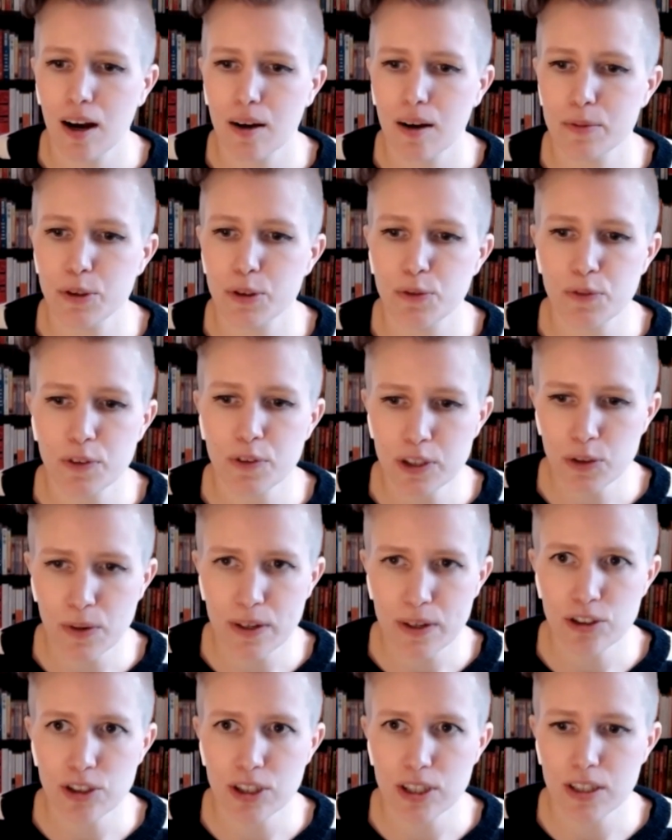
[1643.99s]
So the first
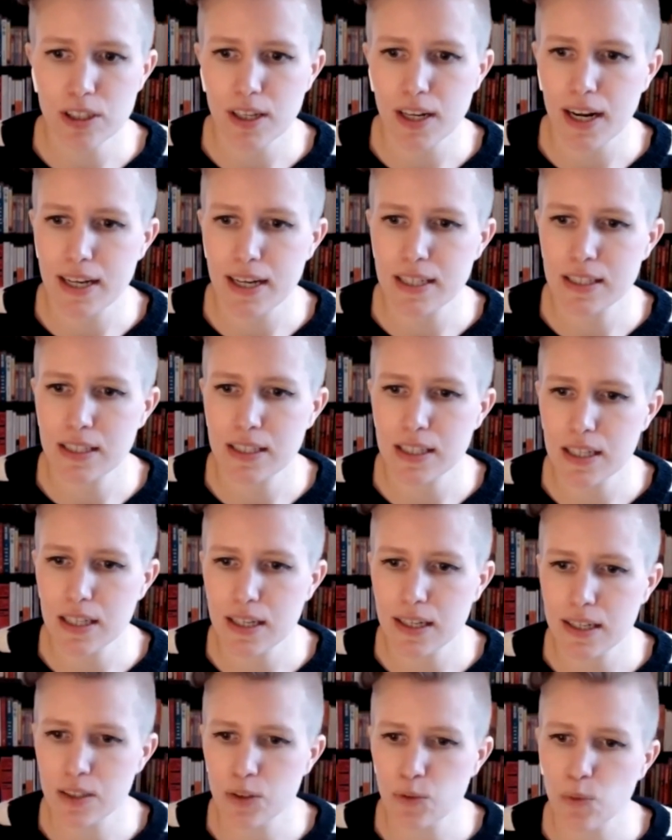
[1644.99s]
question that I see is,